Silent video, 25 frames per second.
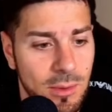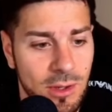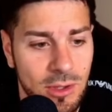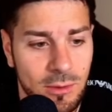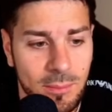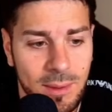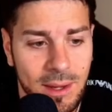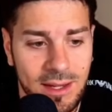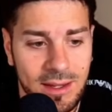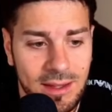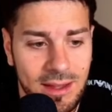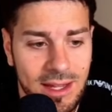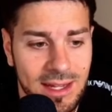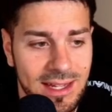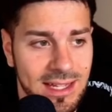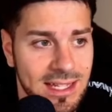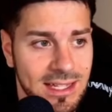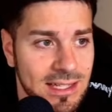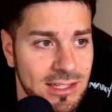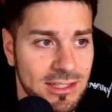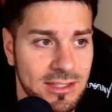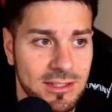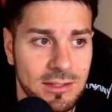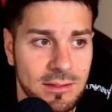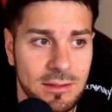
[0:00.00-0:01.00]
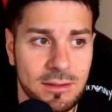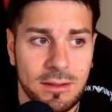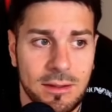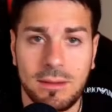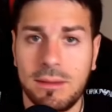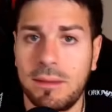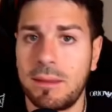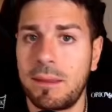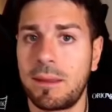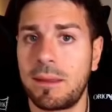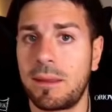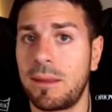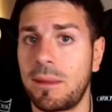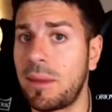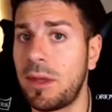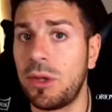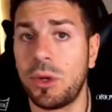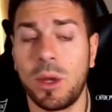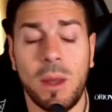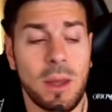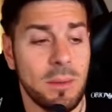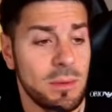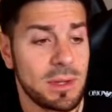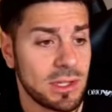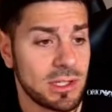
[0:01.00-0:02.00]
is better than his. So
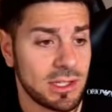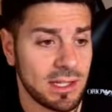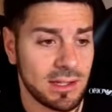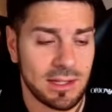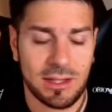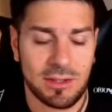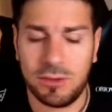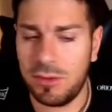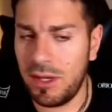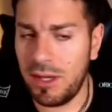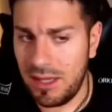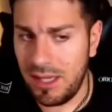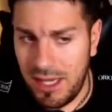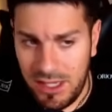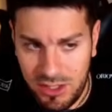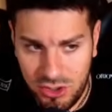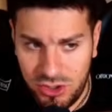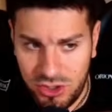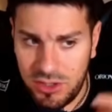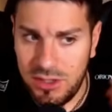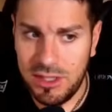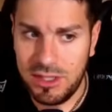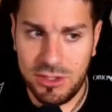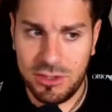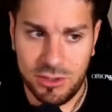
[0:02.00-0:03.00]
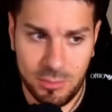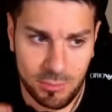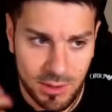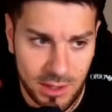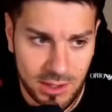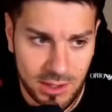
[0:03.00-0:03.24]
obviously this variation needs to be